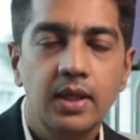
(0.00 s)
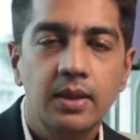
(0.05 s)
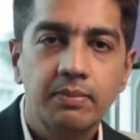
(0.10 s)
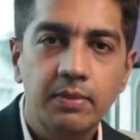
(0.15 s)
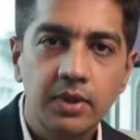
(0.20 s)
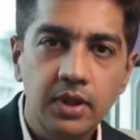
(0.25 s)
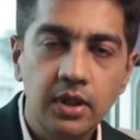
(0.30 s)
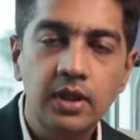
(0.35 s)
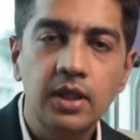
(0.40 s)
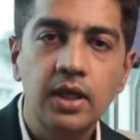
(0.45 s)

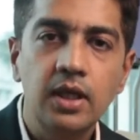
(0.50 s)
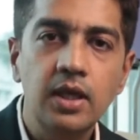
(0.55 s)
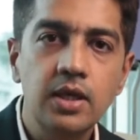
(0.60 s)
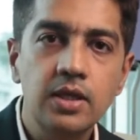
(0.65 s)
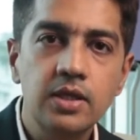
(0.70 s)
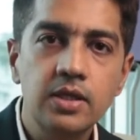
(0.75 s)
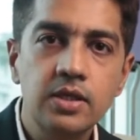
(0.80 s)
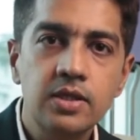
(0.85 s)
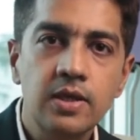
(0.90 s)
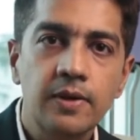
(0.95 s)
But the thing
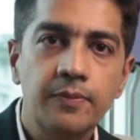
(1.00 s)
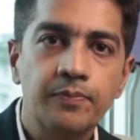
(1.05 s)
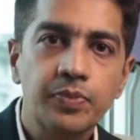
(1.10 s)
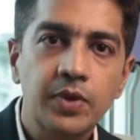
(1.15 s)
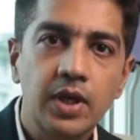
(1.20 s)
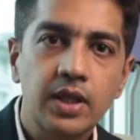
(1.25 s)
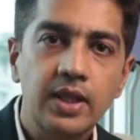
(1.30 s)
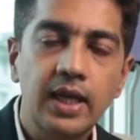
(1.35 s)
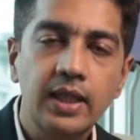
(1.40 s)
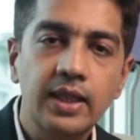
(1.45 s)
is
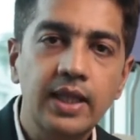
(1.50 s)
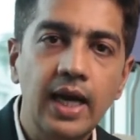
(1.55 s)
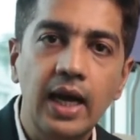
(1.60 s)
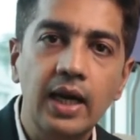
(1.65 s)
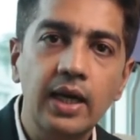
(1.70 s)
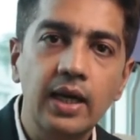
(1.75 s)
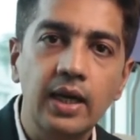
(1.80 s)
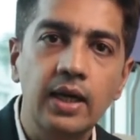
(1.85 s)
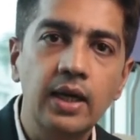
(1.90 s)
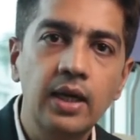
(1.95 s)
that
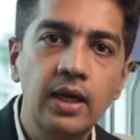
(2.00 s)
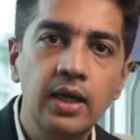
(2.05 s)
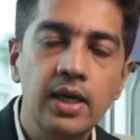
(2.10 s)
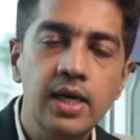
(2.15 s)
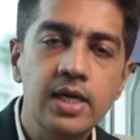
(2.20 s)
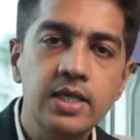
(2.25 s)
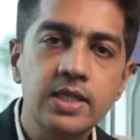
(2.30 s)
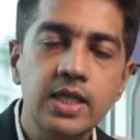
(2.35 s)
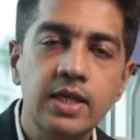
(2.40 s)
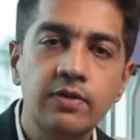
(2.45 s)
that eye
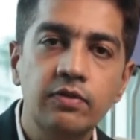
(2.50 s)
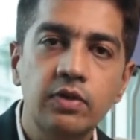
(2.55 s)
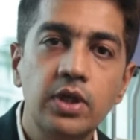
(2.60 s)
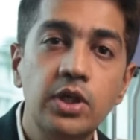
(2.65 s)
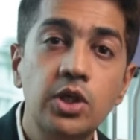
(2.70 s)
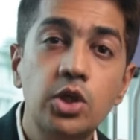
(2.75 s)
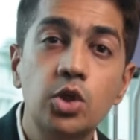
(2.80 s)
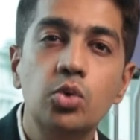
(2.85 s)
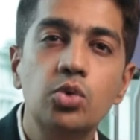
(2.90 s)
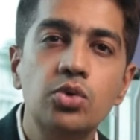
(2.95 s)
has never
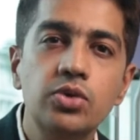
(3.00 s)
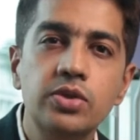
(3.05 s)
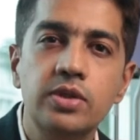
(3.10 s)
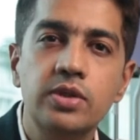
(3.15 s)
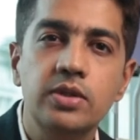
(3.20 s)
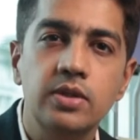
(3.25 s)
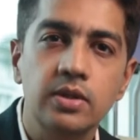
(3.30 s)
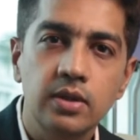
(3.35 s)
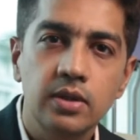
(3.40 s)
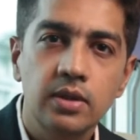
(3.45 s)

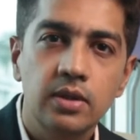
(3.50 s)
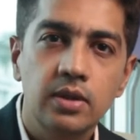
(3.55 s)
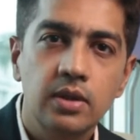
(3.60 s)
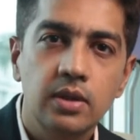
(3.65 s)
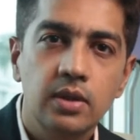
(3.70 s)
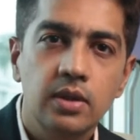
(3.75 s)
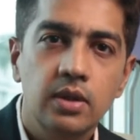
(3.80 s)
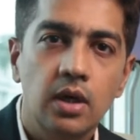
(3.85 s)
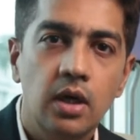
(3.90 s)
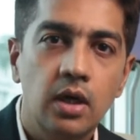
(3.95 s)
used
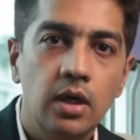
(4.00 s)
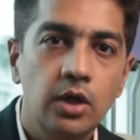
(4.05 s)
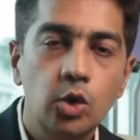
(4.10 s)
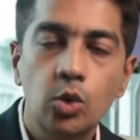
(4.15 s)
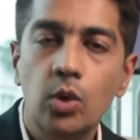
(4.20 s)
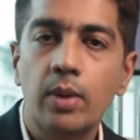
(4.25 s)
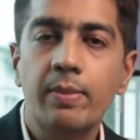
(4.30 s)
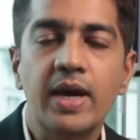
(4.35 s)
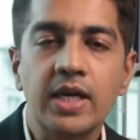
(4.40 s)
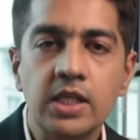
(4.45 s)
to
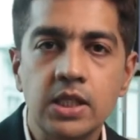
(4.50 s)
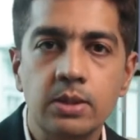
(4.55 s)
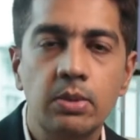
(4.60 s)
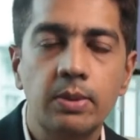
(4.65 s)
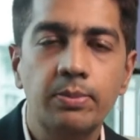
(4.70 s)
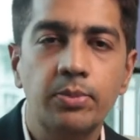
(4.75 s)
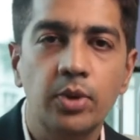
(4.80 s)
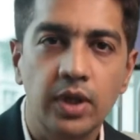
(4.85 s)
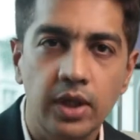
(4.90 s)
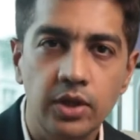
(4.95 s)
a maximum
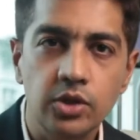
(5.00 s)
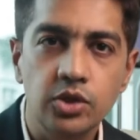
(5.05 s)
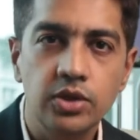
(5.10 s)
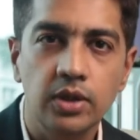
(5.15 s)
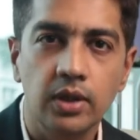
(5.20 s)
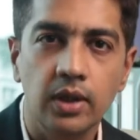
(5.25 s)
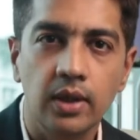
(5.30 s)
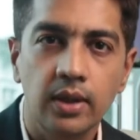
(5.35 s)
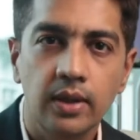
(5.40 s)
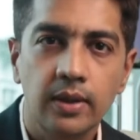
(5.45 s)
potential.
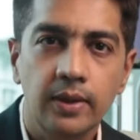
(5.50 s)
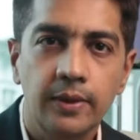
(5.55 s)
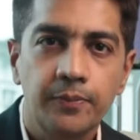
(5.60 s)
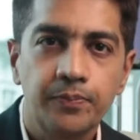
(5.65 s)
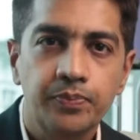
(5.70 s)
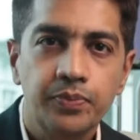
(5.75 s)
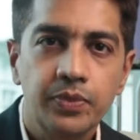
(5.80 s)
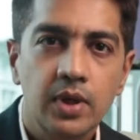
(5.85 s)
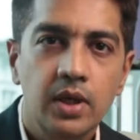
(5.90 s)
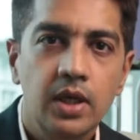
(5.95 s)

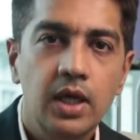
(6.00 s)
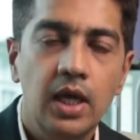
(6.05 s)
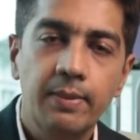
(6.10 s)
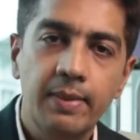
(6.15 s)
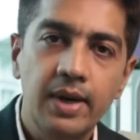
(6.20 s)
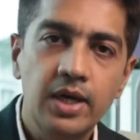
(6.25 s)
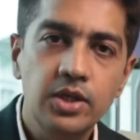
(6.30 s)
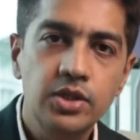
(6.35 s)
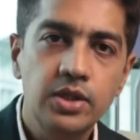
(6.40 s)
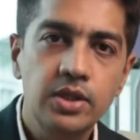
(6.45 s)

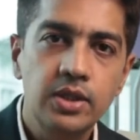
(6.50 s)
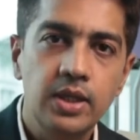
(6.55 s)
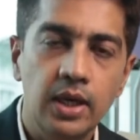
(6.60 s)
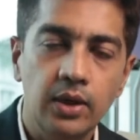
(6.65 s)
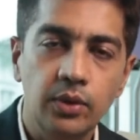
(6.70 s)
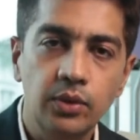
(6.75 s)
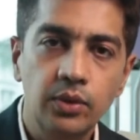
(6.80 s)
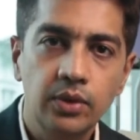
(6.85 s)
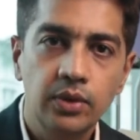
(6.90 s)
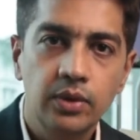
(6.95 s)
Imagine
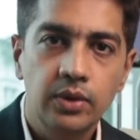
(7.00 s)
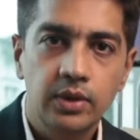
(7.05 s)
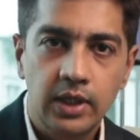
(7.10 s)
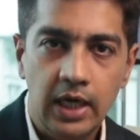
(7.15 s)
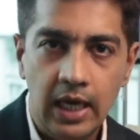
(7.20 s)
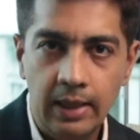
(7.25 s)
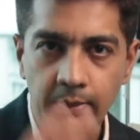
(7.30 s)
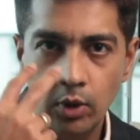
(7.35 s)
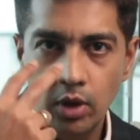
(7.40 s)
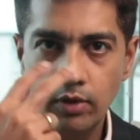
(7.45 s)
now,
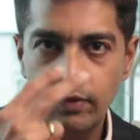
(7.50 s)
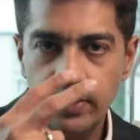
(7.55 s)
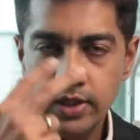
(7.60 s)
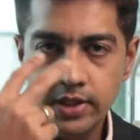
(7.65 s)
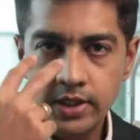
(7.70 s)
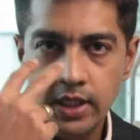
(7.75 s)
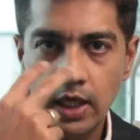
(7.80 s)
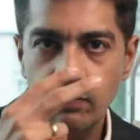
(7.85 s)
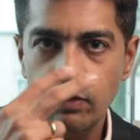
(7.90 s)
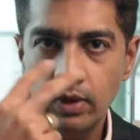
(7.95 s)
I'm always
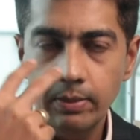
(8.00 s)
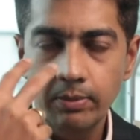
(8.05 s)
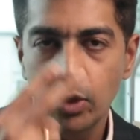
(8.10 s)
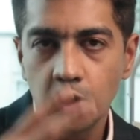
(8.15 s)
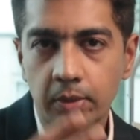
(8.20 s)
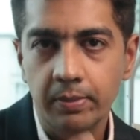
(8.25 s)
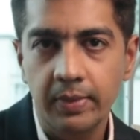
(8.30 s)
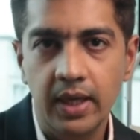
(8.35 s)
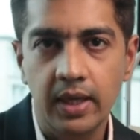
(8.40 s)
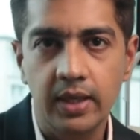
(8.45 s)
seeing with
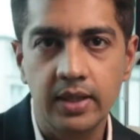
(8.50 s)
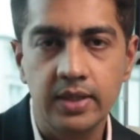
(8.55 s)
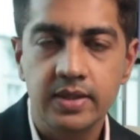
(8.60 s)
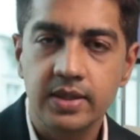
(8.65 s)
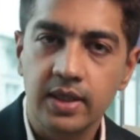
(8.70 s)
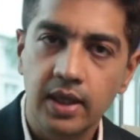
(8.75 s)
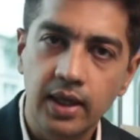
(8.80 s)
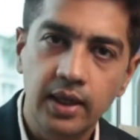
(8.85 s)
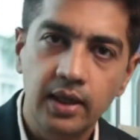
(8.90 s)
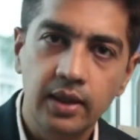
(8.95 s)
both my eyes,
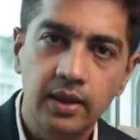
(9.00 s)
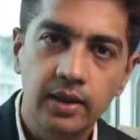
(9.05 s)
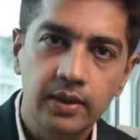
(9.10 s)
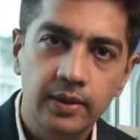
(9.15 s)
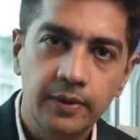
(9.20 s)
correct?